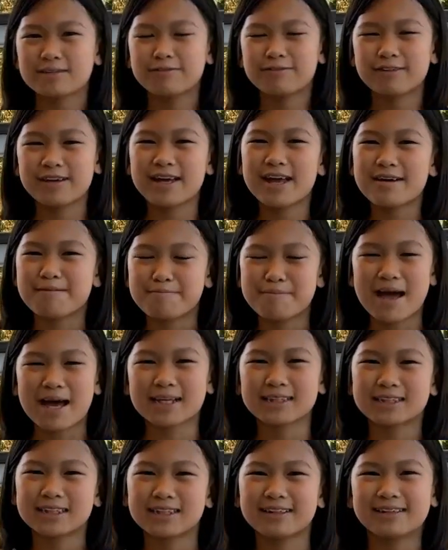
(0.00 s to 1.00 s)
free of
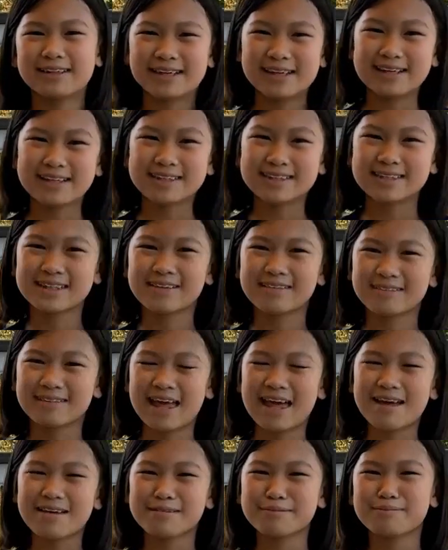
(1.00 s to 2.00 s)
bacteria. So
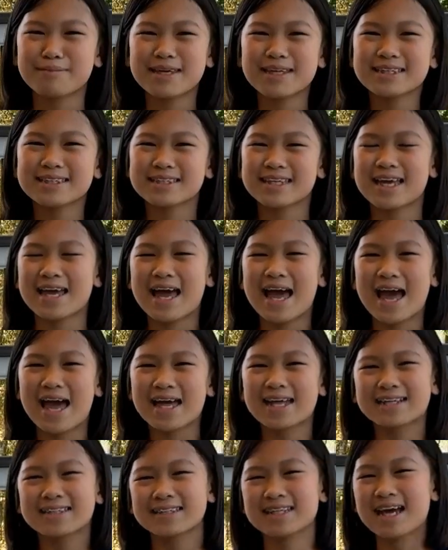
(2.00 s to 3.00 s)
that means it
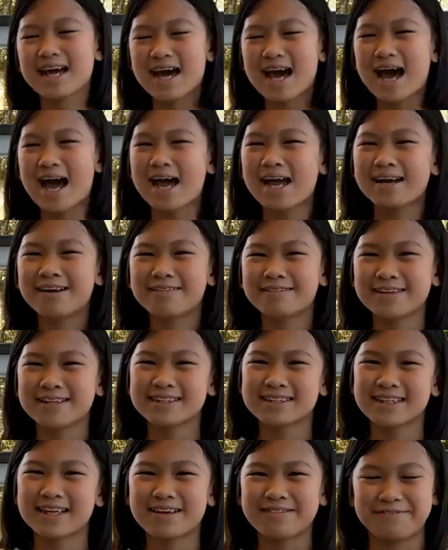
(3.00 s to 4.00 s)
has a higher
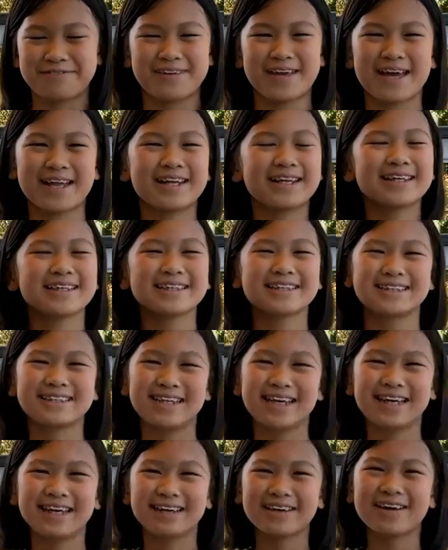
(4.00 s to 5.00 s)
risk of getting
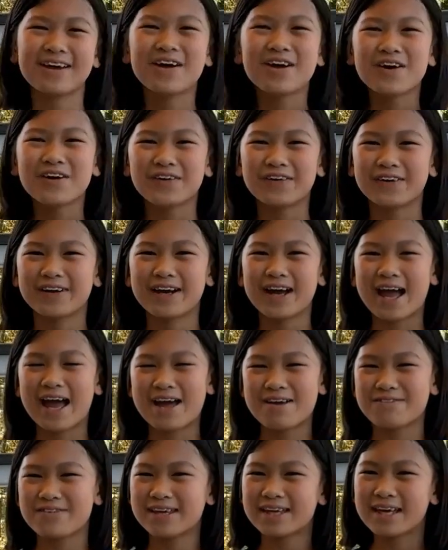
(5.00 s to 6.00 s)
sick or
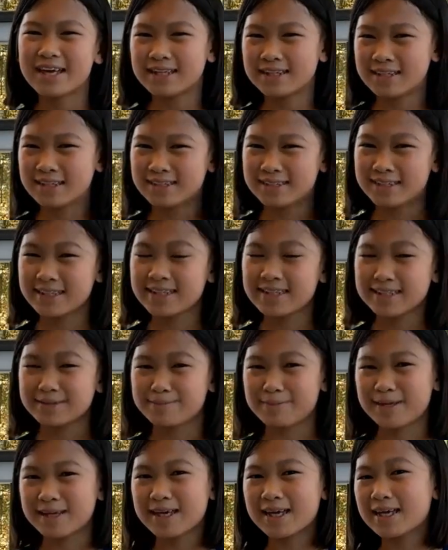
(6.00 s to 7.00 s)
having a disease
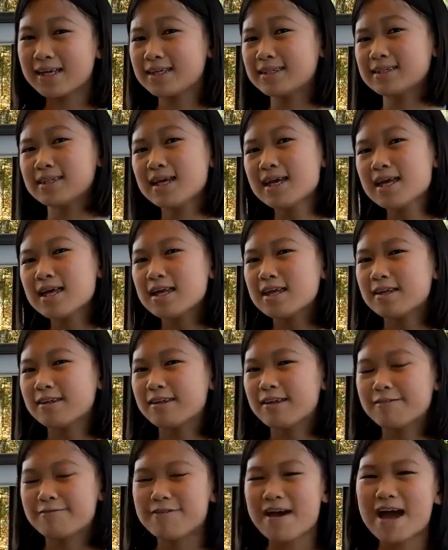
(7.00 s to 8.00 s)
because
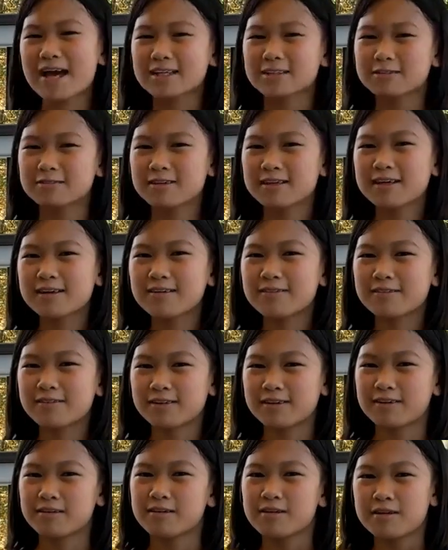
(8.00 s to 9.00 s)
the factory
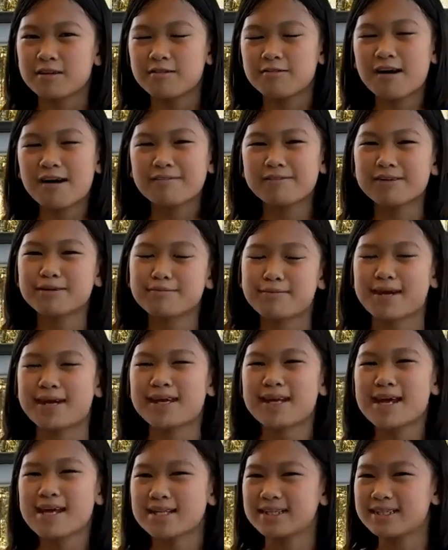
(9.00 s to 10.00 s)
or whoever
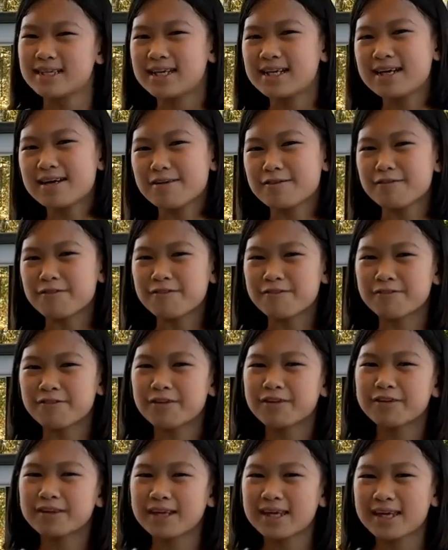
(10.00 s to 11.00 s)
made it didn't
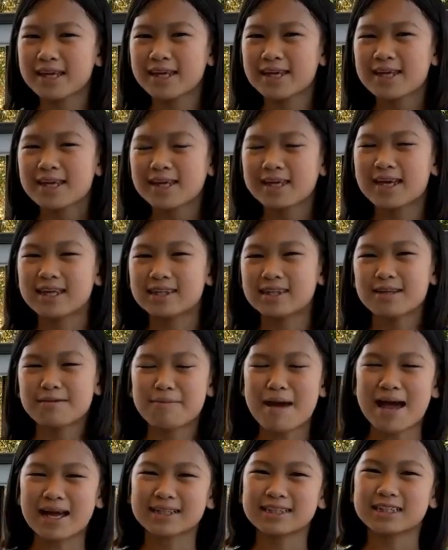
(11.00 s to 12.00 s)
fully get the
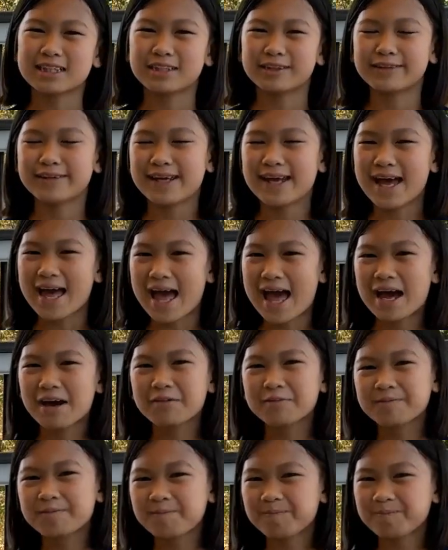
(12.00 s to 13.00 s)
bacteria
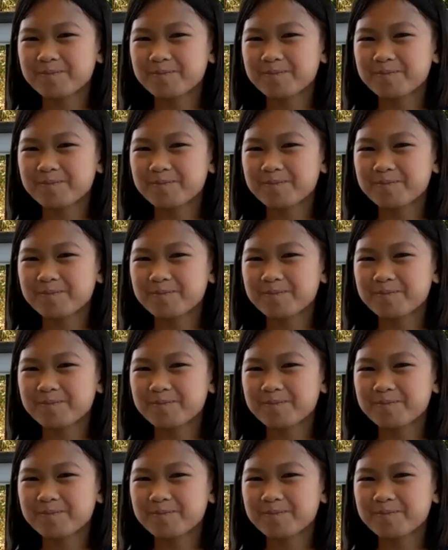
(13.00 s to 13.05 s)
out.